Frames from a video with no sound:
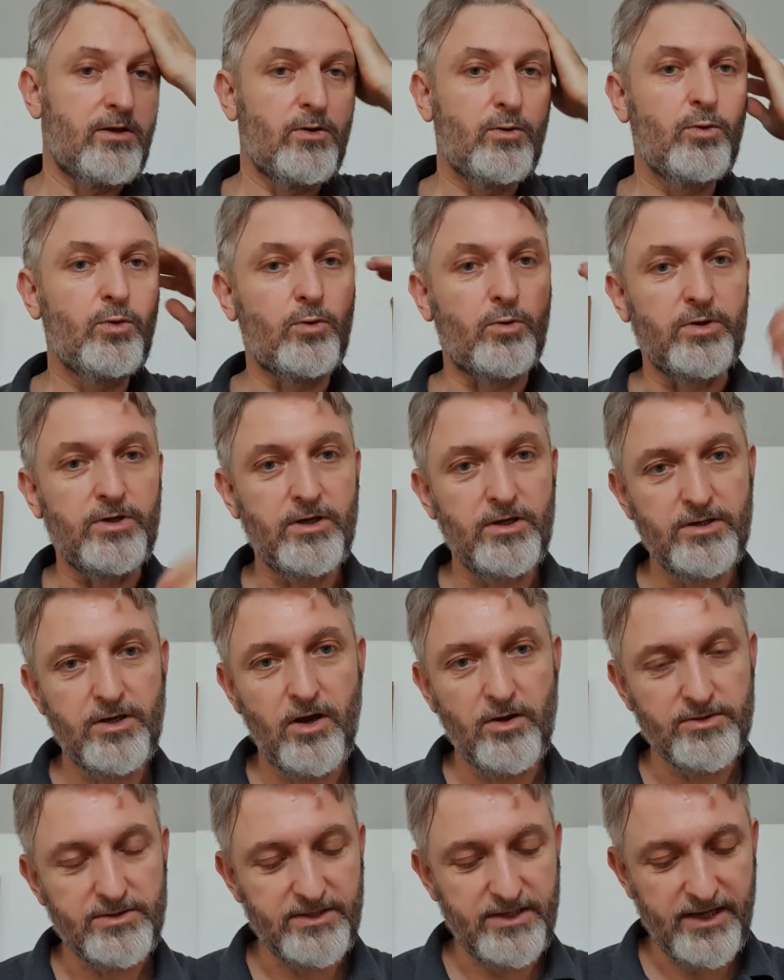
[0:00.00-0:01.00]
Whew,
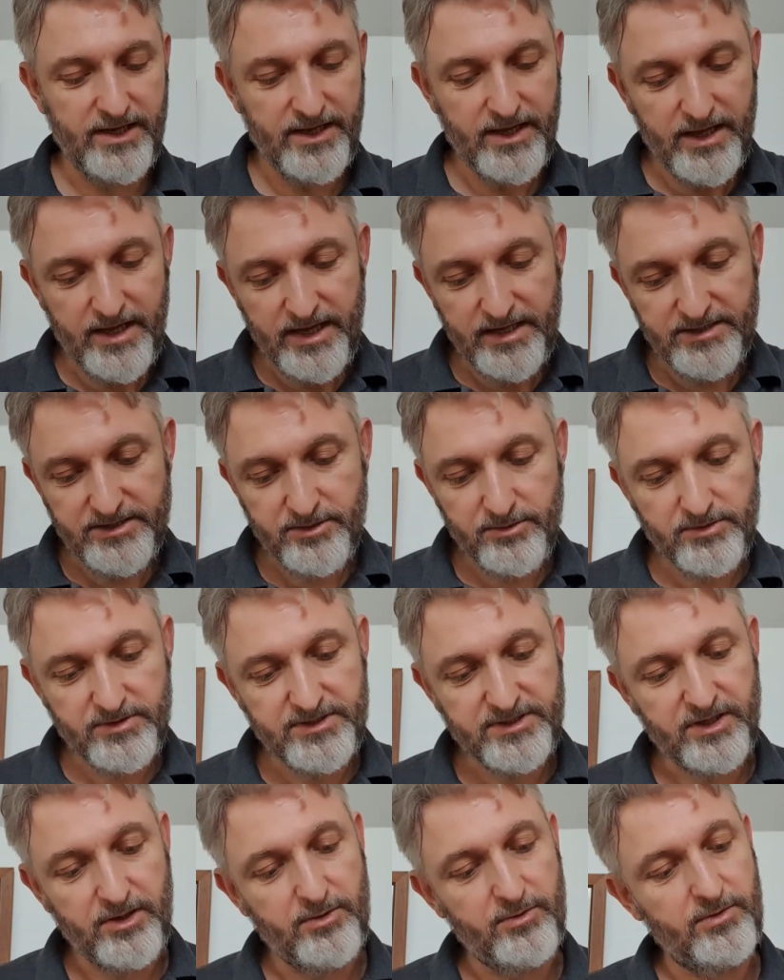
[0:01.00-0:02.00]
hot today. It's
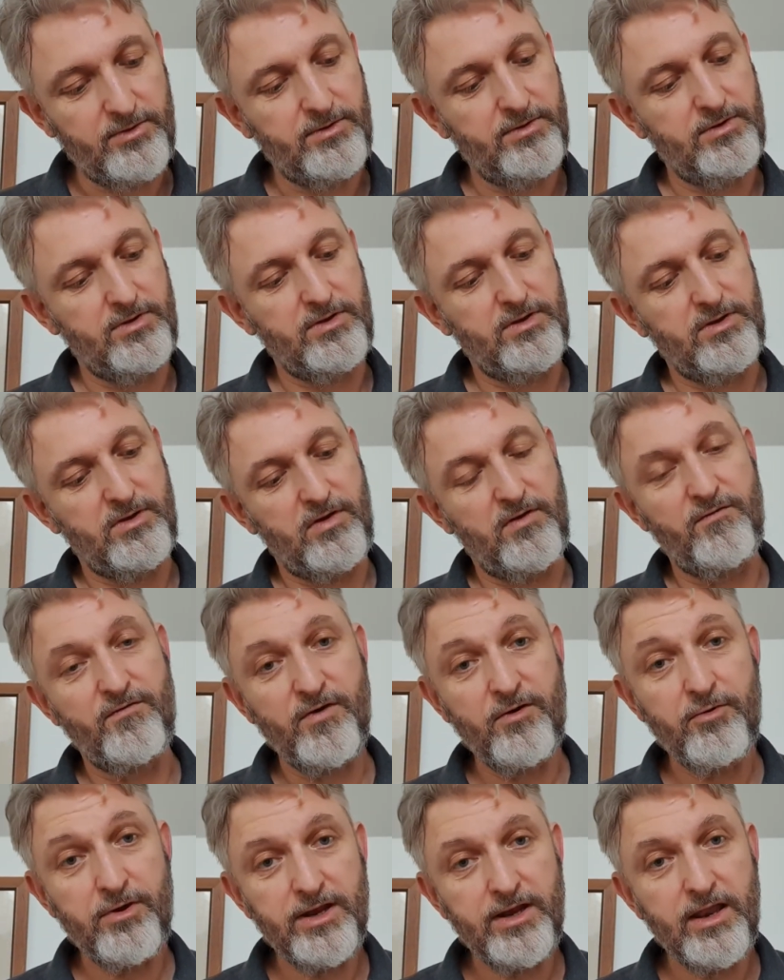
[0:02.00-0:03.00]
also a
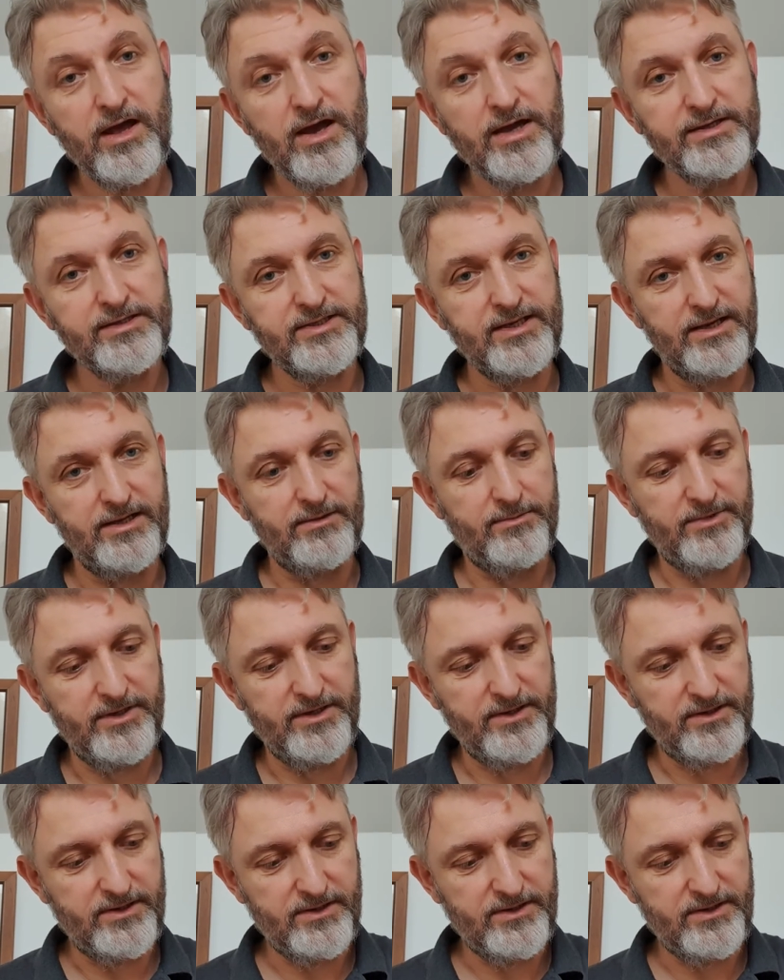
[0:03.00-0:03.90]
very light helmet.